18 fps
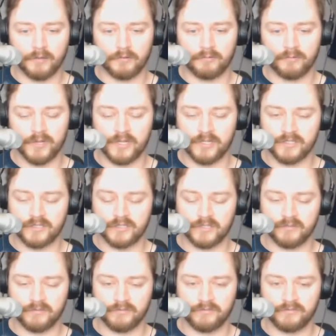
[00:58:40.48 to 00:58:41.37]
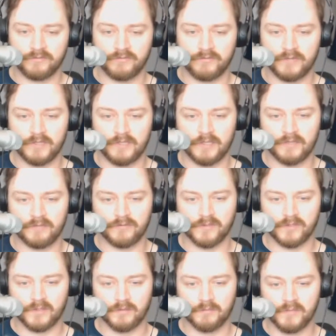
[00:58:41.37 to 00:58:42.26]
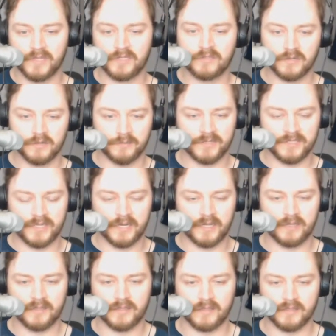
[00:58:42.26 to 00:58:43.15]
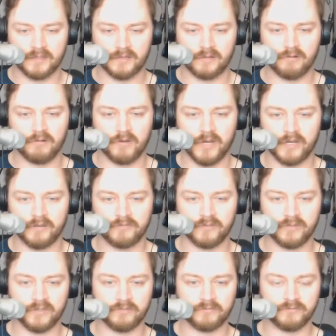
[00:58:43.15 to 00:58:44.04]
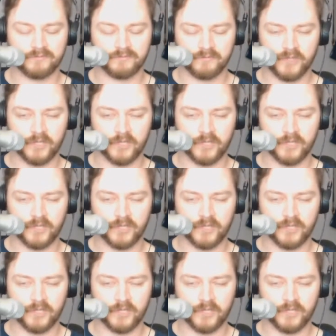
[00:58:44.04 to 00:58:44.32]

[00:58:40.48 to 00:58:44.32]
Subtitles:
which if the midterm is anything to go off of,